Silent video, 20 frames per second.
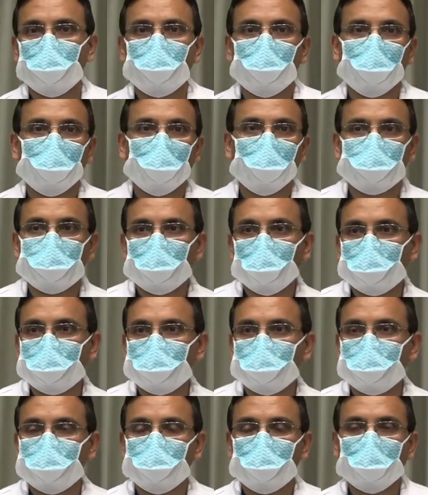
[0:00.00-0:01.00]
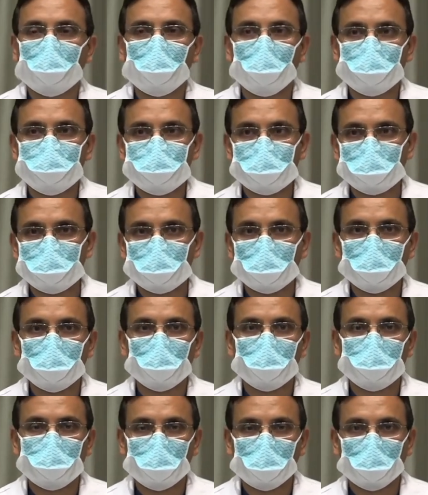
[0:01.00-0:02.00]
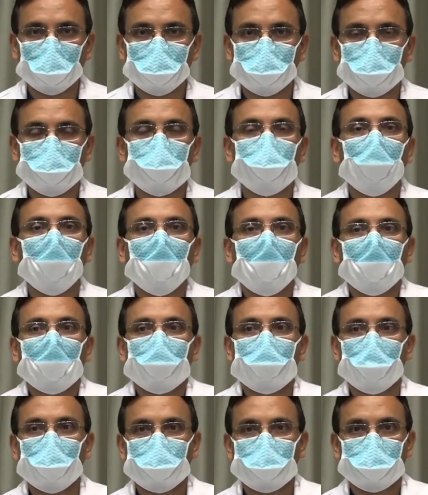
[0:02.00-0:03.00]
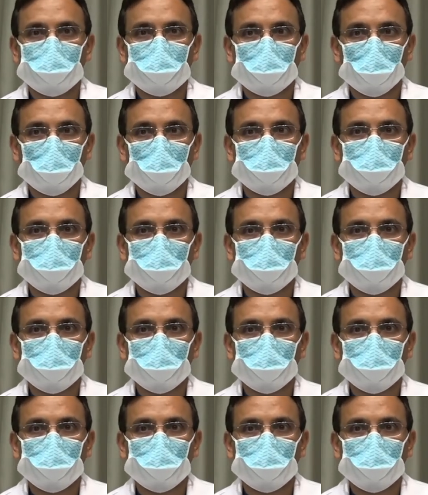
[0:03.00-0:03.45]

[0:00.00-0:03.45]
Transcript: oh, I hit my leg on something, what have you, then it's okay.